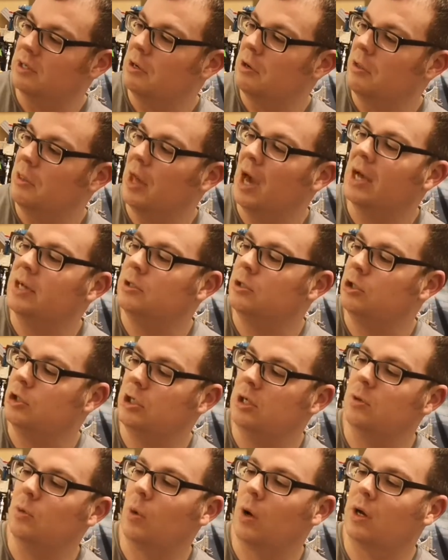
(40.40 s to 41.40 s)
that
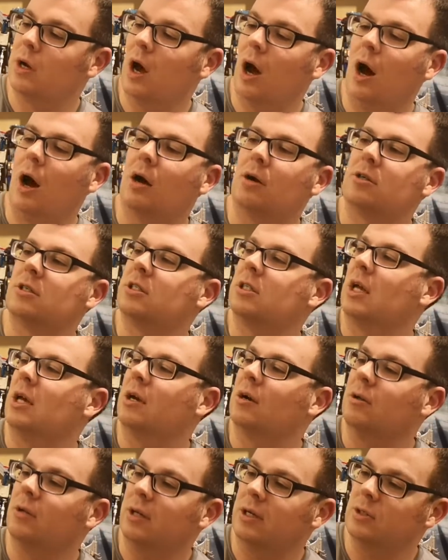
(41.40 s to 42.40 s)
G1 art
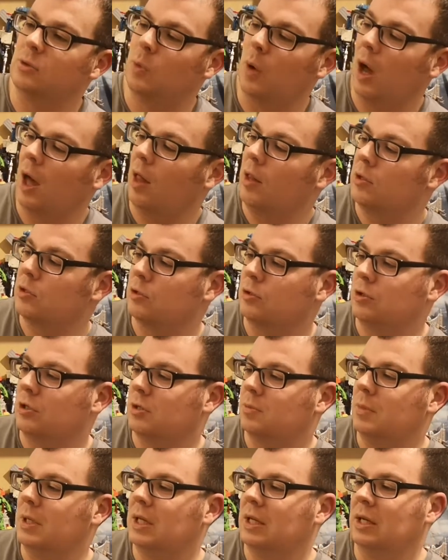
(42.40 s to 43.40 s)
style as well. It's not
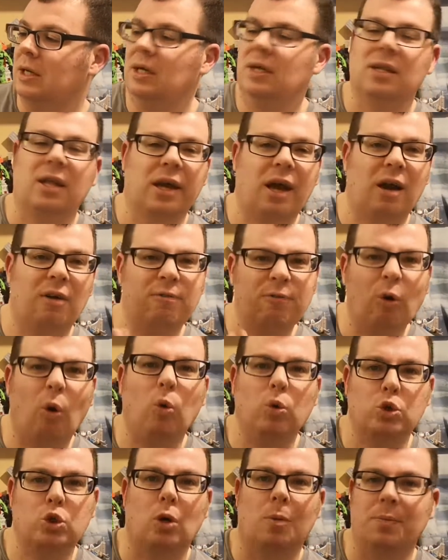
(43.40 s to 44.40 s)
just been like a
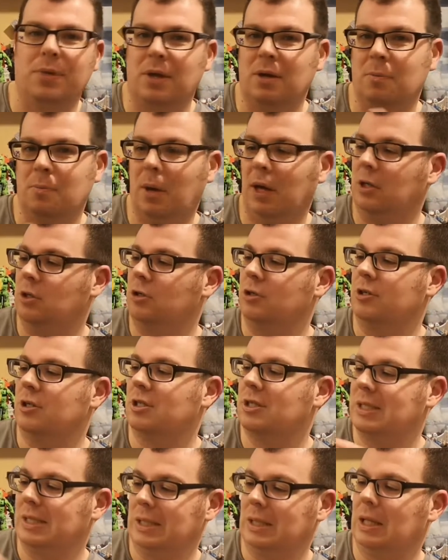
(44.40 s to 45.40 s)
photoshopped picture
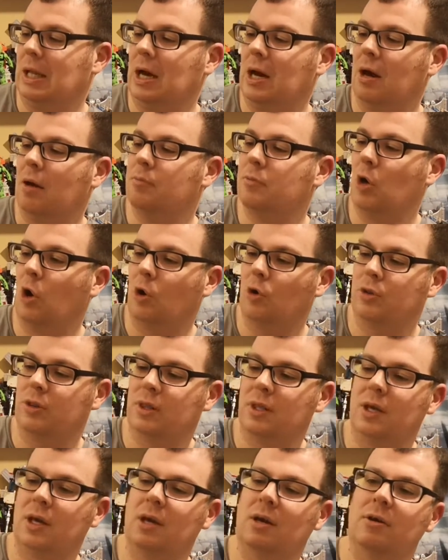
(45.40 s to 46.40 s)
just slammed on
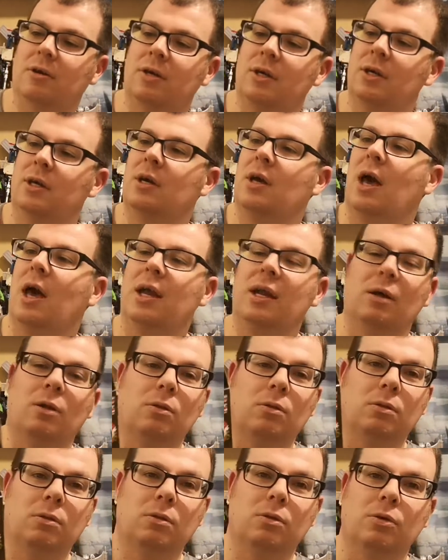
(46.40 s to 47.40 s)
there, and it
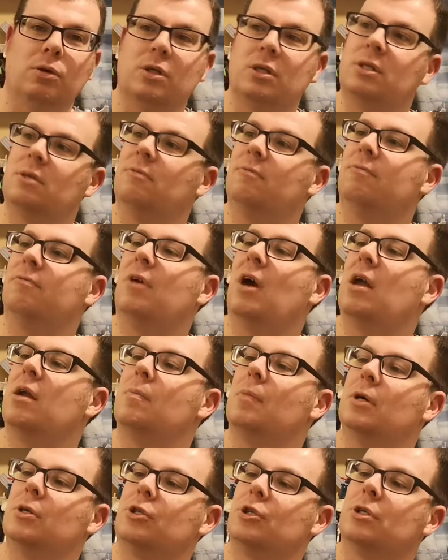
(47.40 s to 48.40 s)
looks very
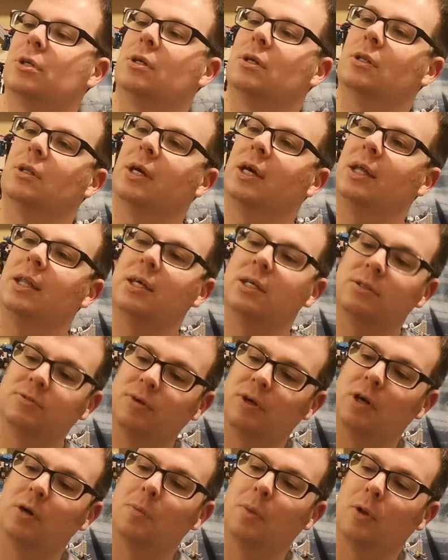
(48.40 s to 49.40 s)
much like this
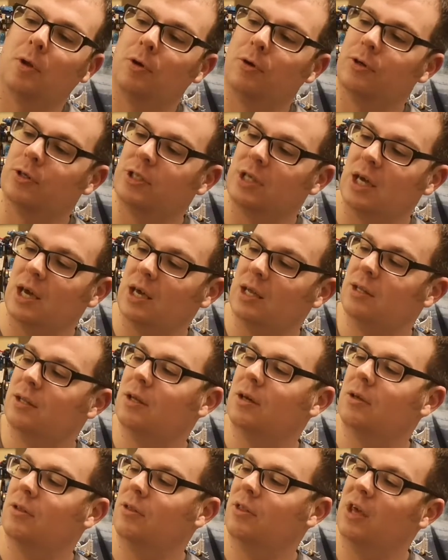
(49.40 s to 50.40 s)
figure belongs in
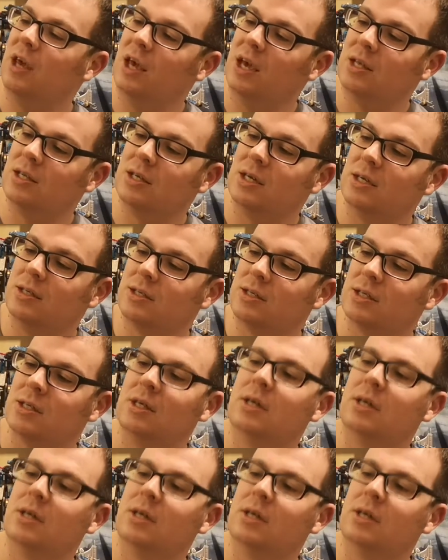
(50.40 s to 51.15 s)
the 80s,